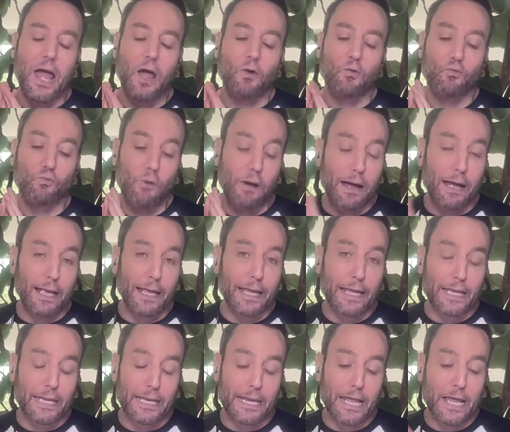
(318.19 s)

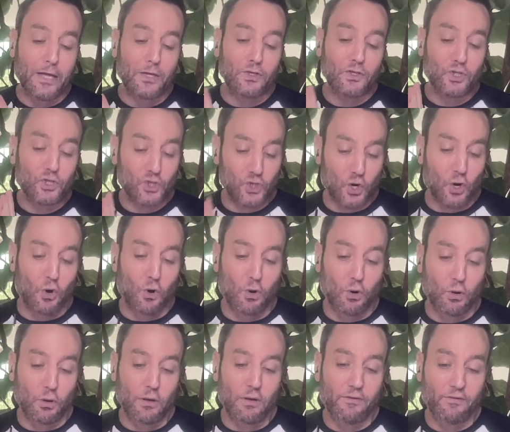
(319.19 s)
Ryan
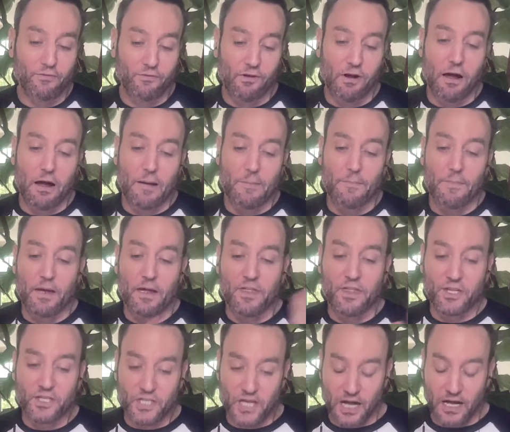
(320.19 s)
stole from
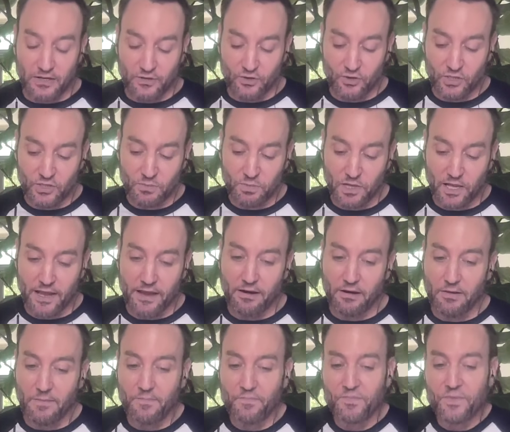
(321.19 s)
the Dodgers
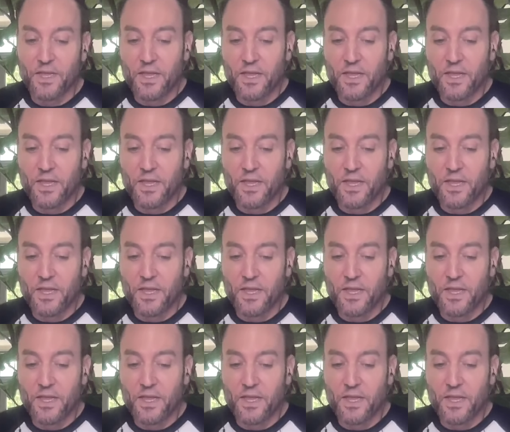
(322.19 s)
player.